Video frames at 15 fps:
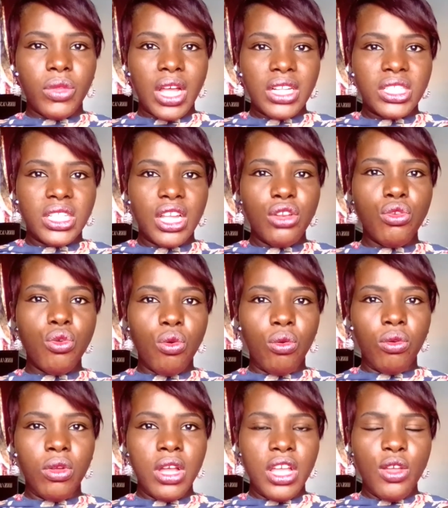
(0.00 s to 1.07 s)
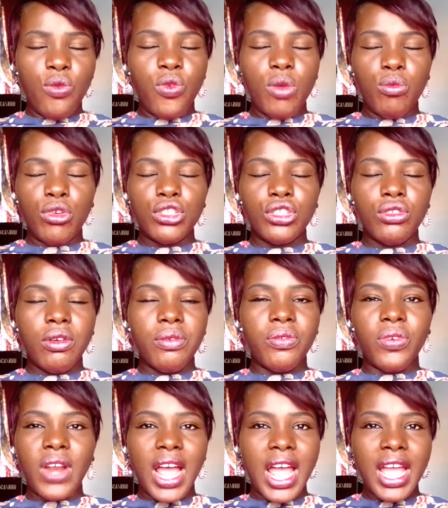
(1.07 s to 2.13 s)
I say, no, if we must not
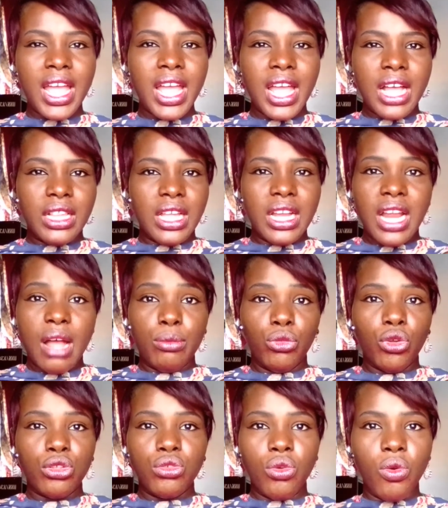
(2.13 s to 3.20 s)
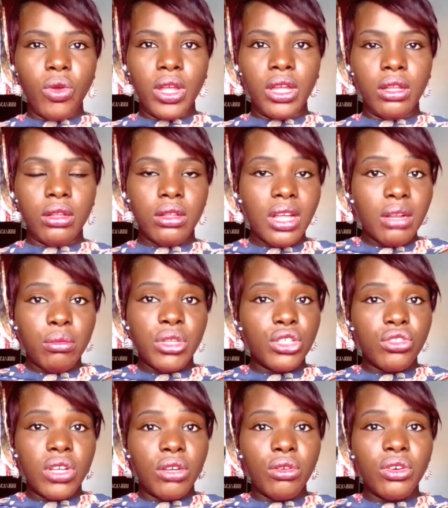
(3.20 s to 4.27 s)
fly, then I'm not going. That
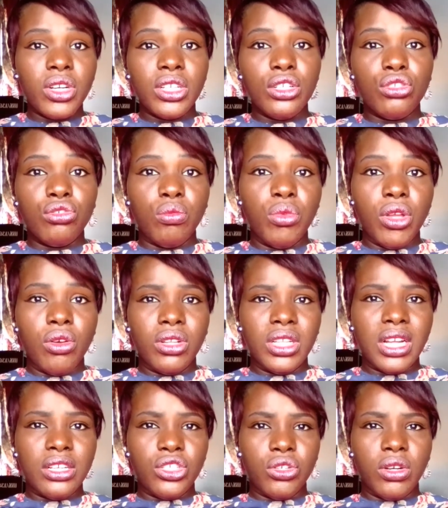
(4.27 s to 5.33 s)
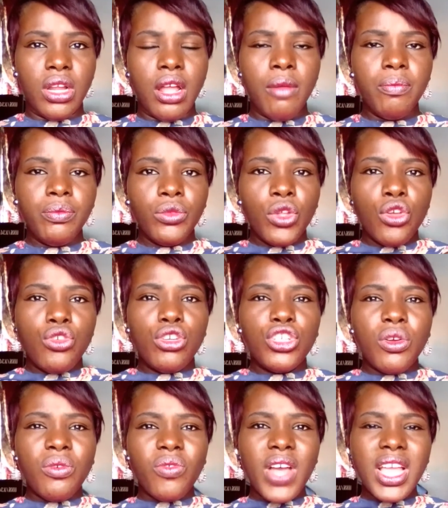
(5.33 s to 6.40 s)
means you're not ready to be on that journey. You
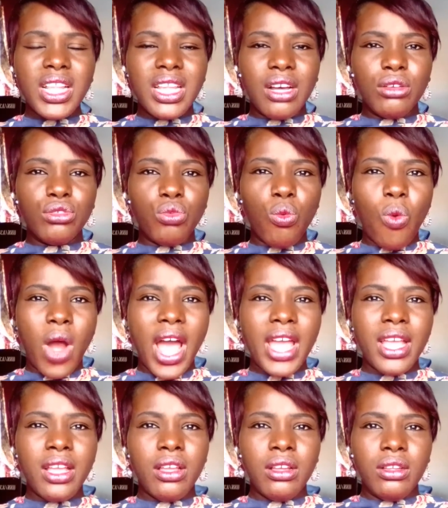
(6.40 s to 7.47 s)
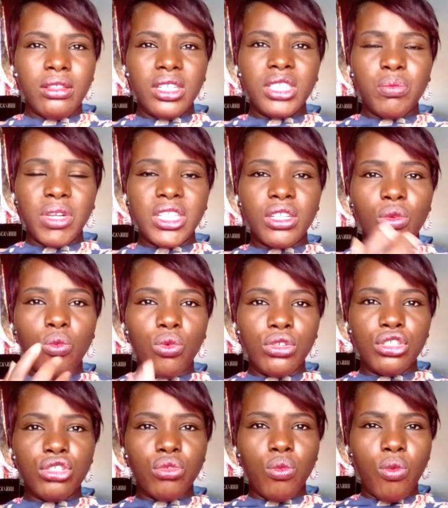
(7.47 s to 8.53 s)
should find out why this person
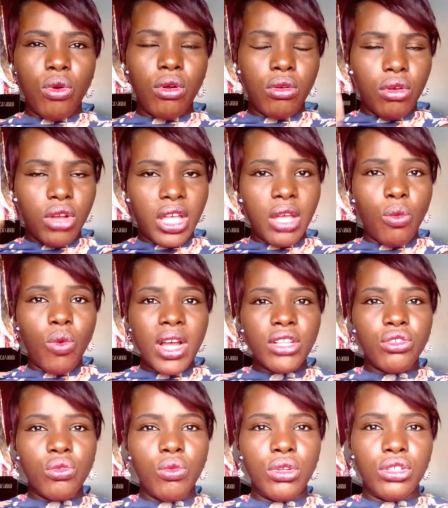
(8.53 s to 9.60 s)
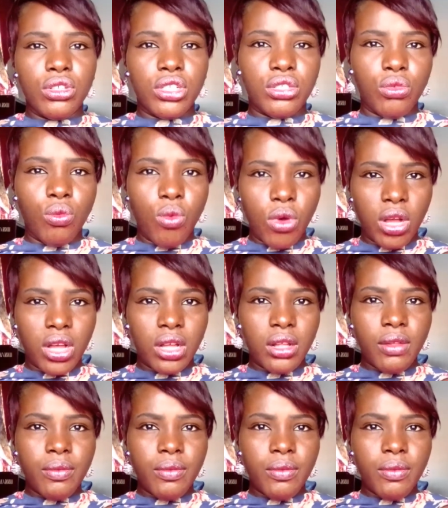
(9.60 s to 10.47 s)
wants to walk. Okay, why do you want us to walk?